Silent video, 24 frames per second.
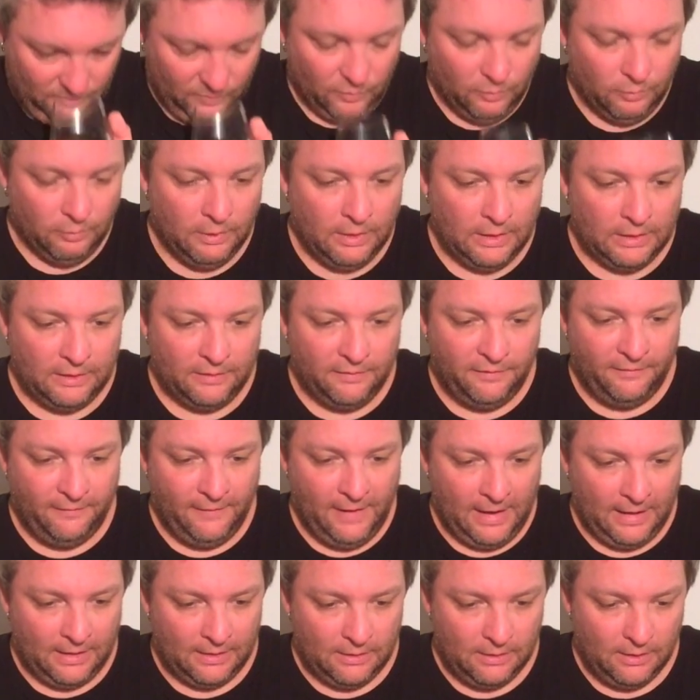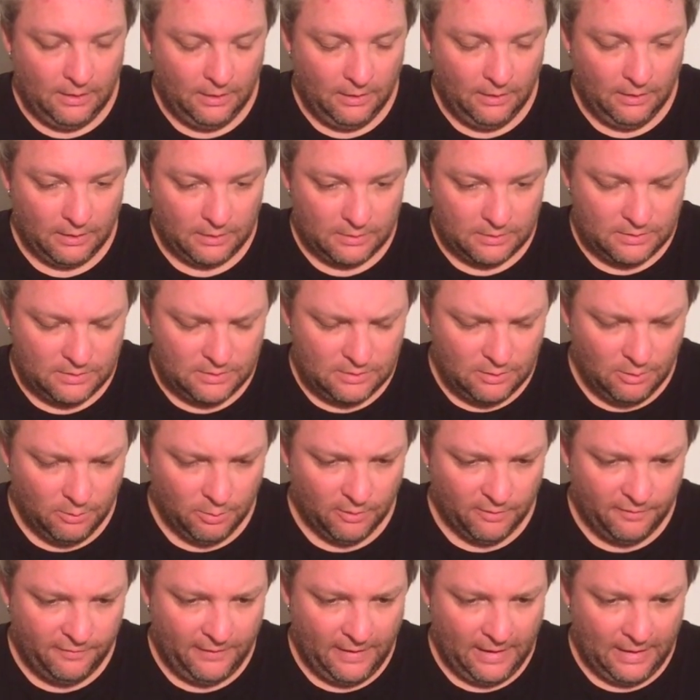Really faint, like
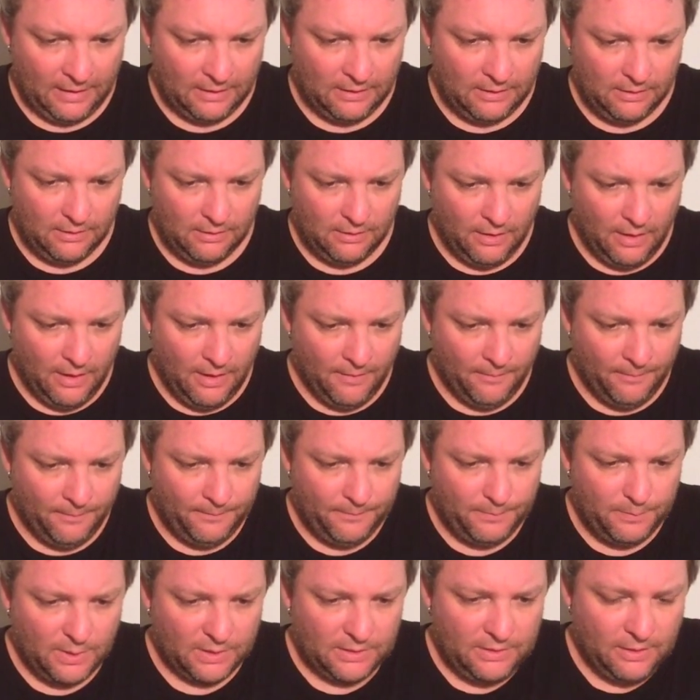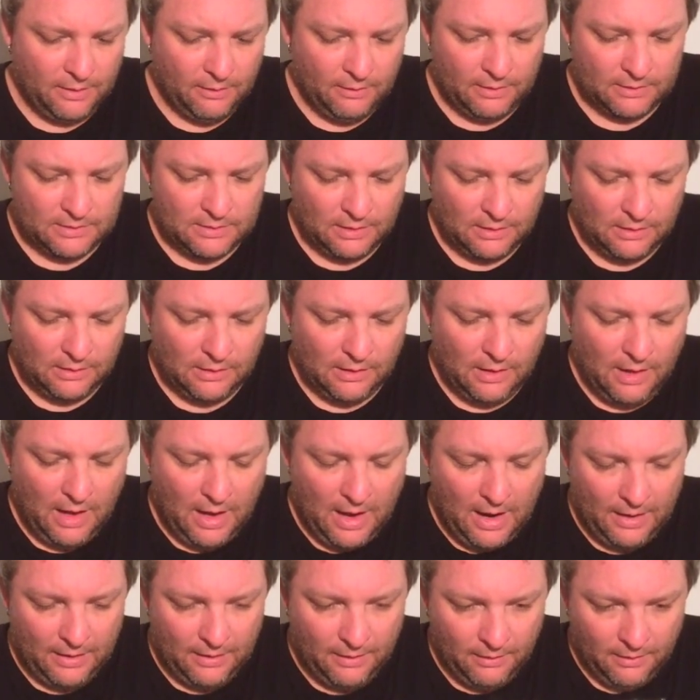super faint, but there is a
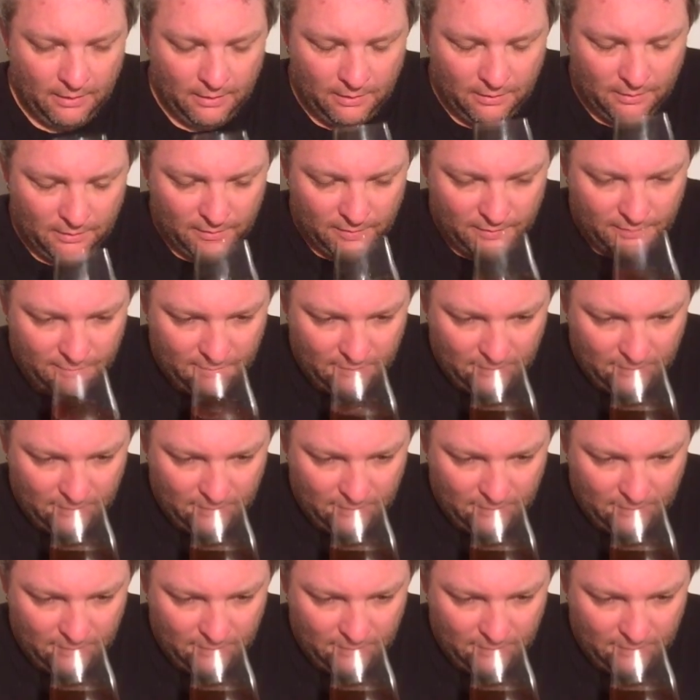lot of